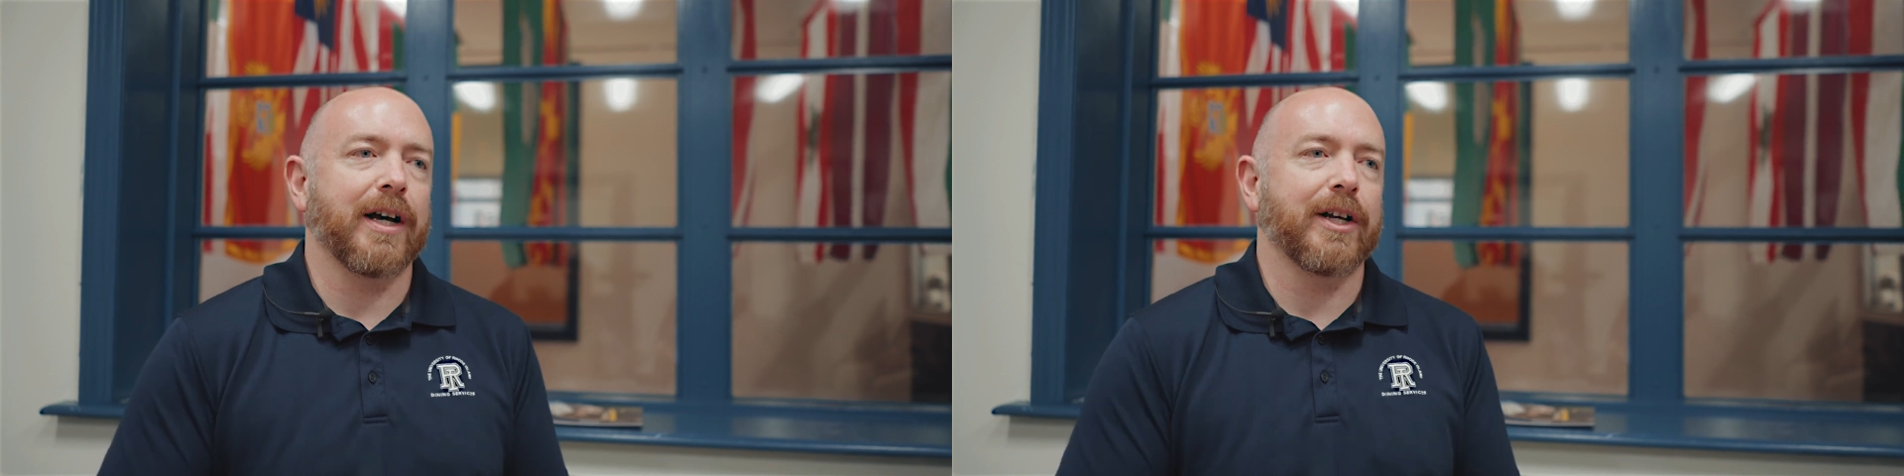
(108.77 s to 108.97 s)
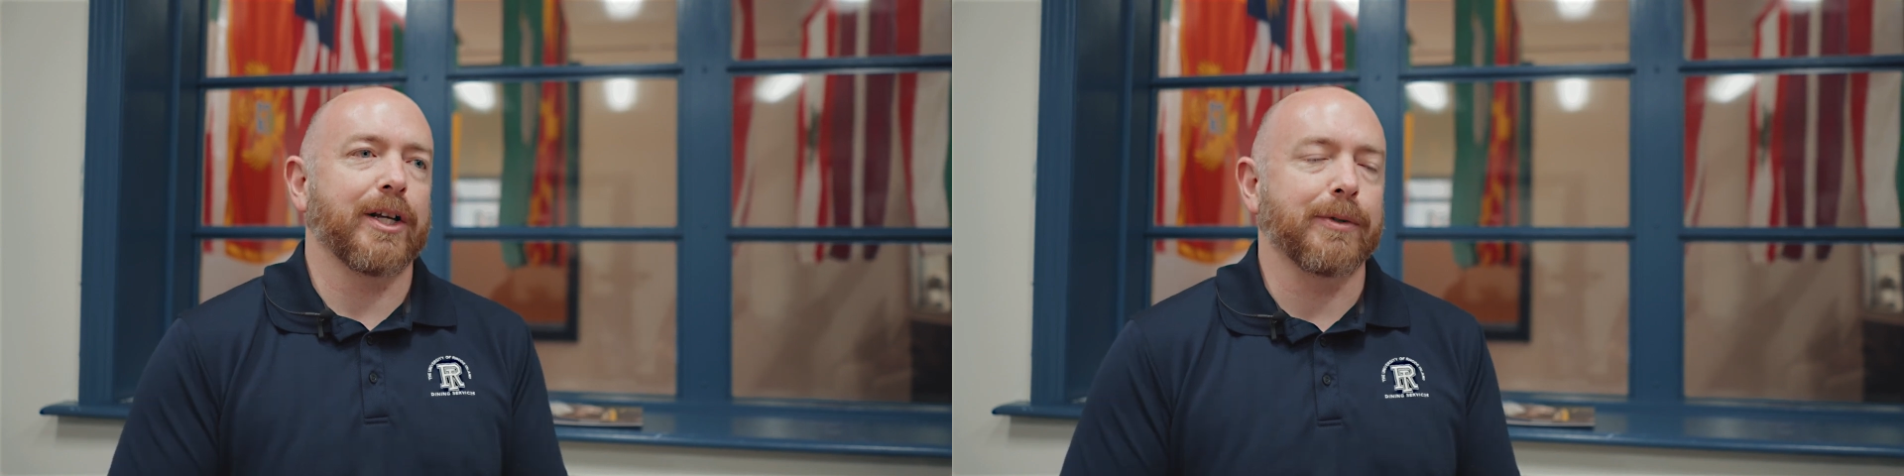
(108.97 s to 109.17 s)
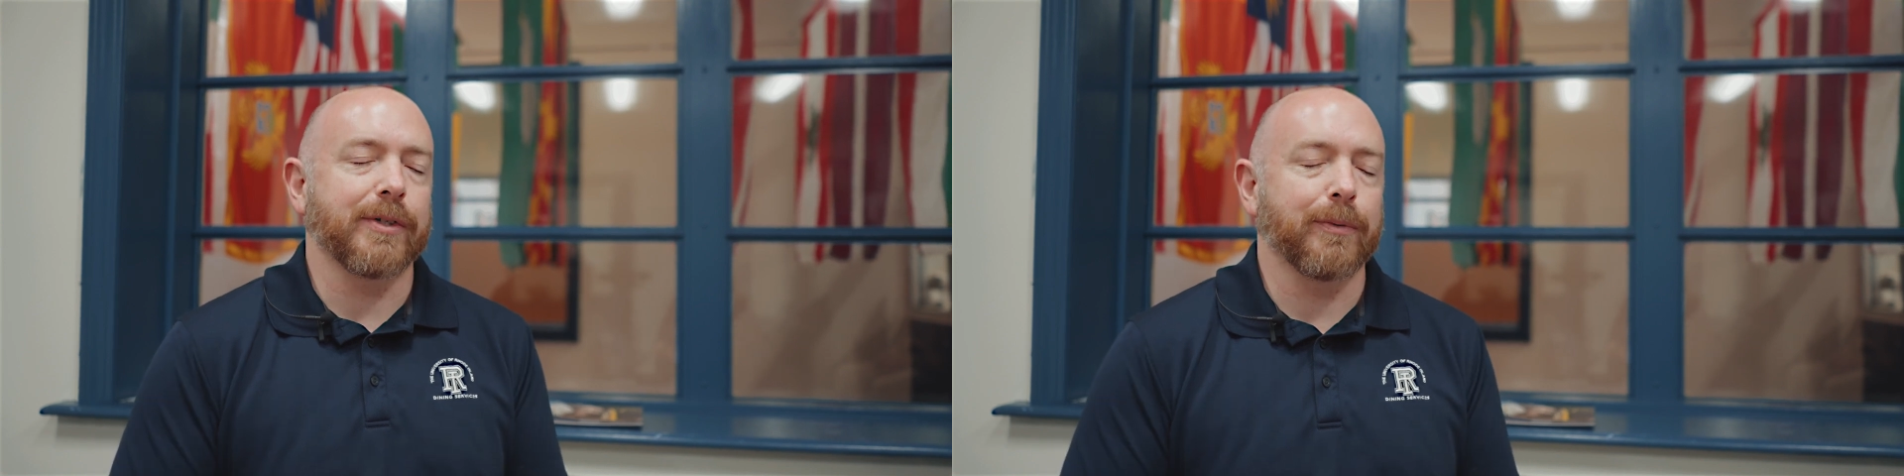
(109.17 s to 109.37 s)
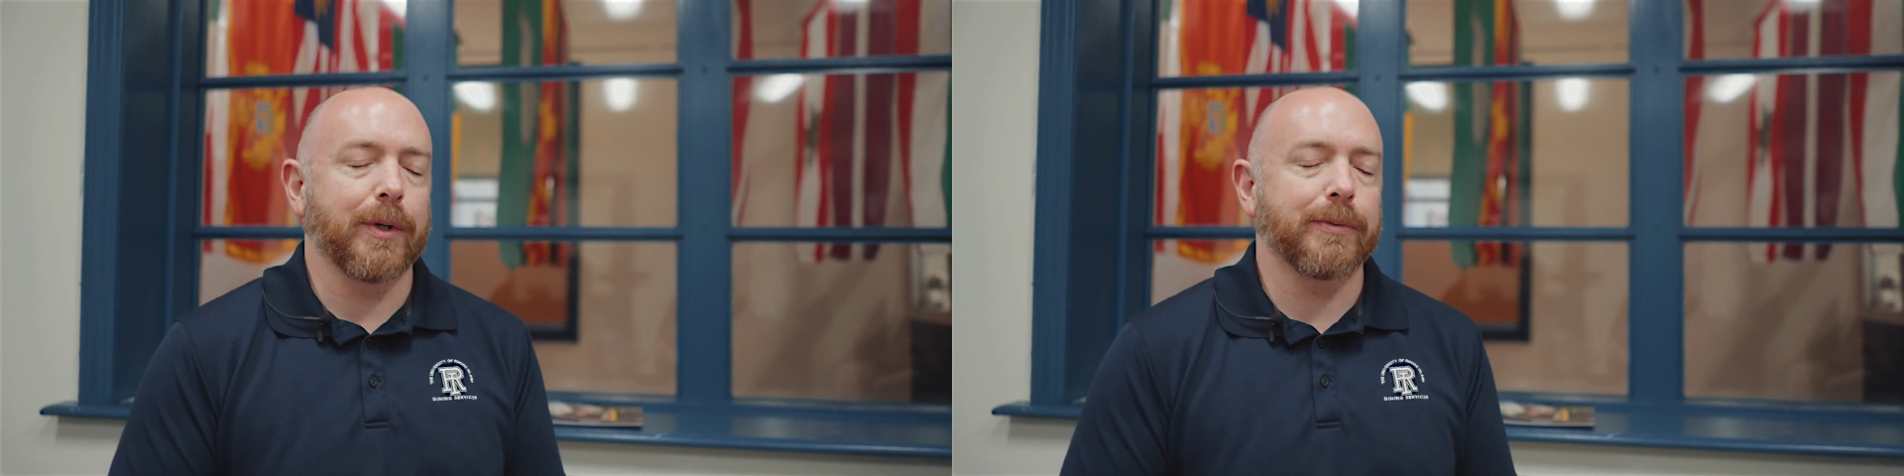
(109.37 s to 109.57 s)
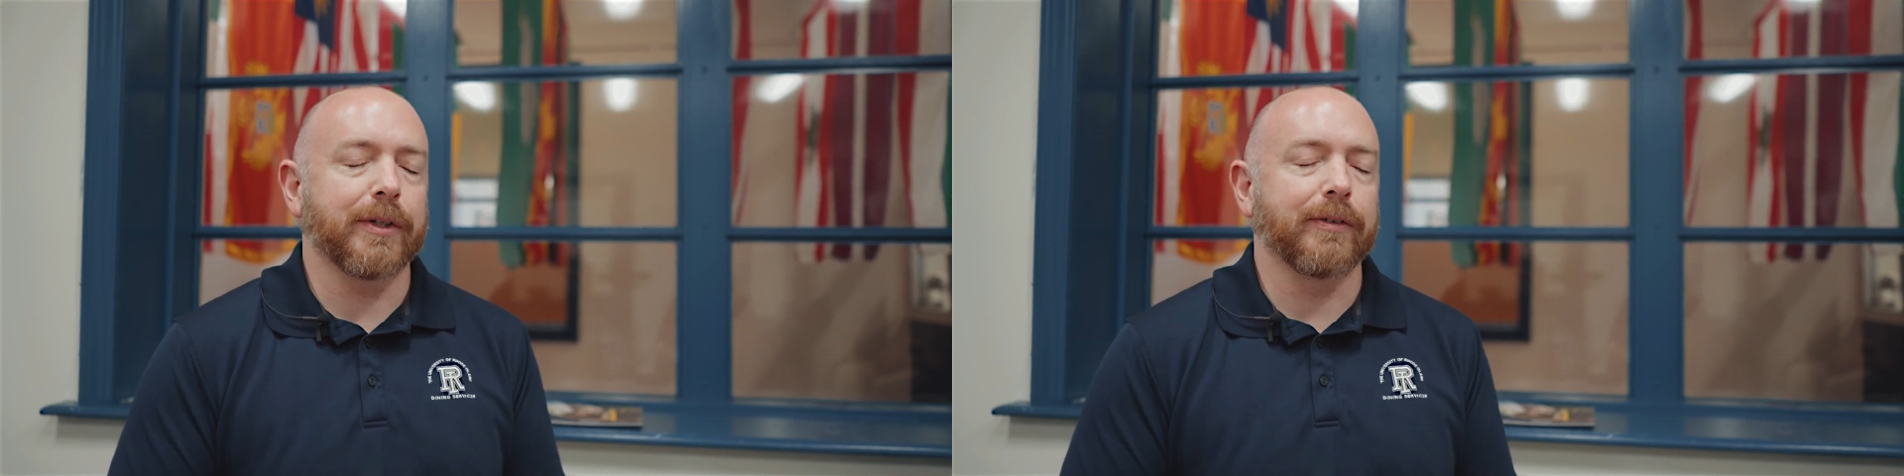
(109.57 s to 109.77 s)
on Amazon
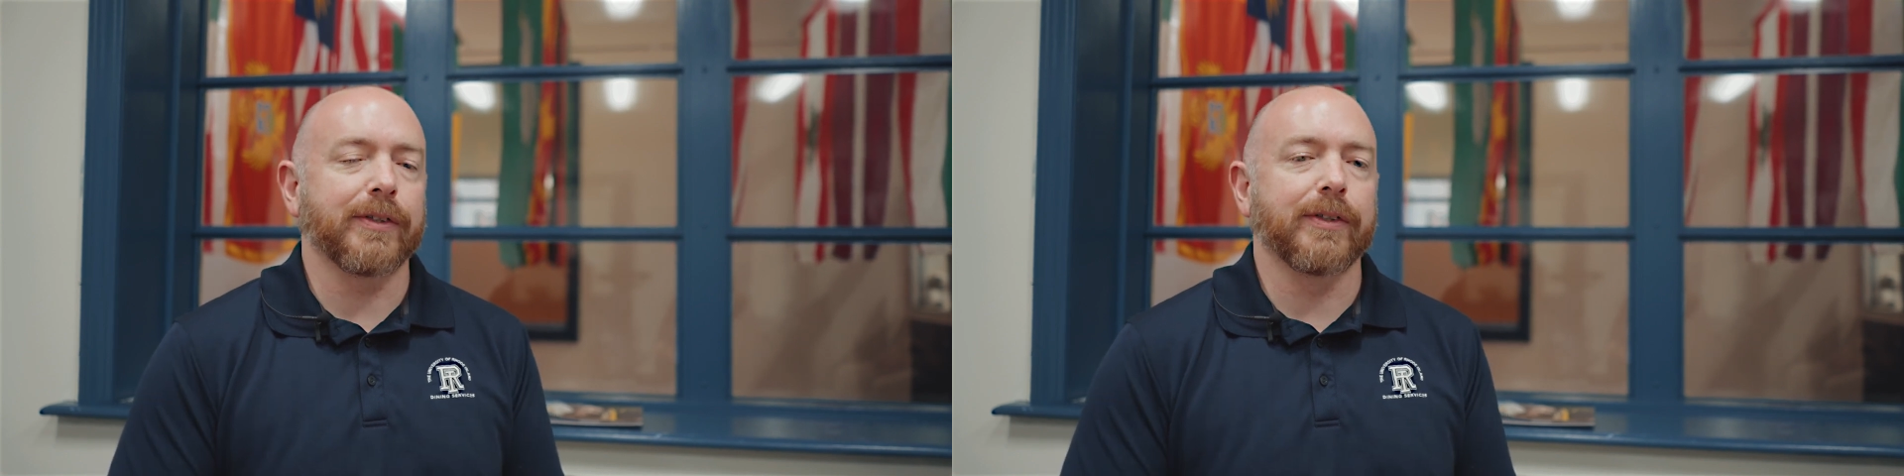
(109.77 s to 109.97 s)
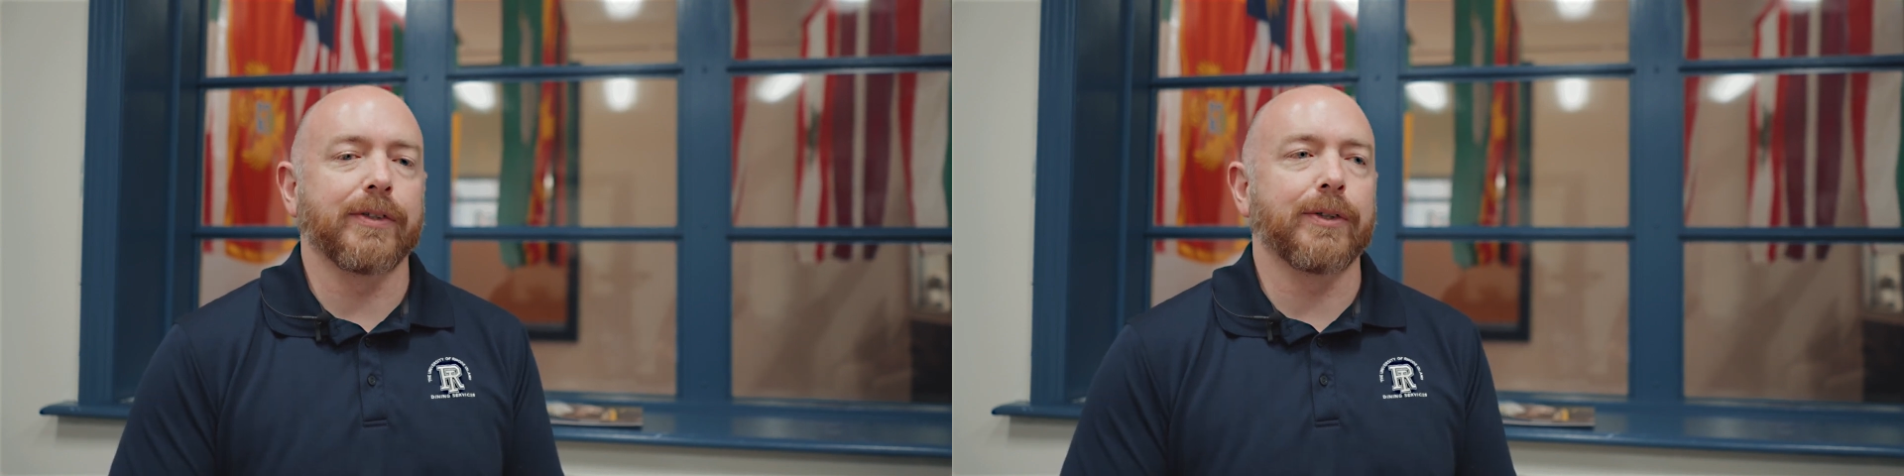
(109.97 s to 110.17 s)
Web Services,